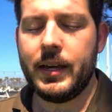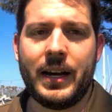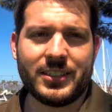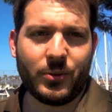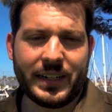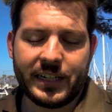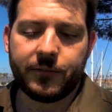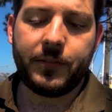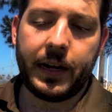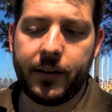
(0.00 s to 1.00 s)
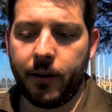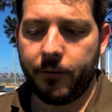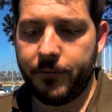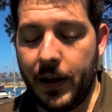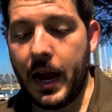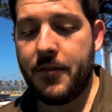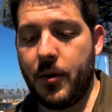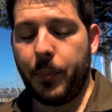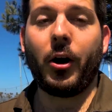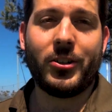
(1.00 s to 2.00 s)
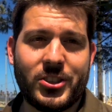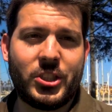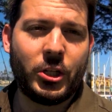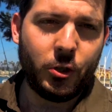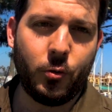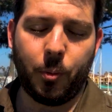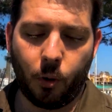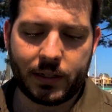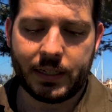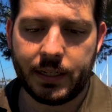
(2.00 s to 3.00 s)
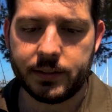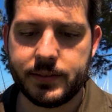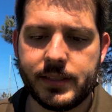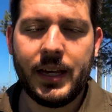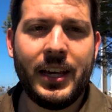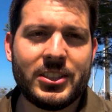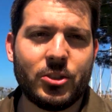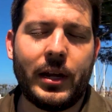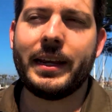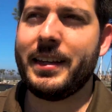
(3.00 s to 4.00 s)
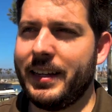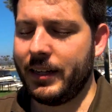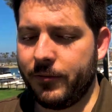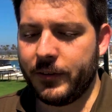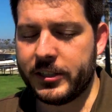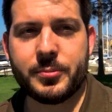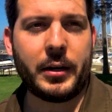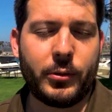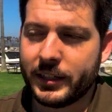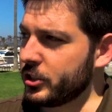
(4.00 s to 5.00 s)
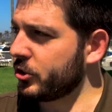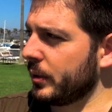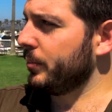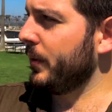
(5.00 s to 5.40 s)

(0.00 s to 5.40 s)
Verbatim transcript: Uh, so I need to find five part two port keys so I can finish my registry.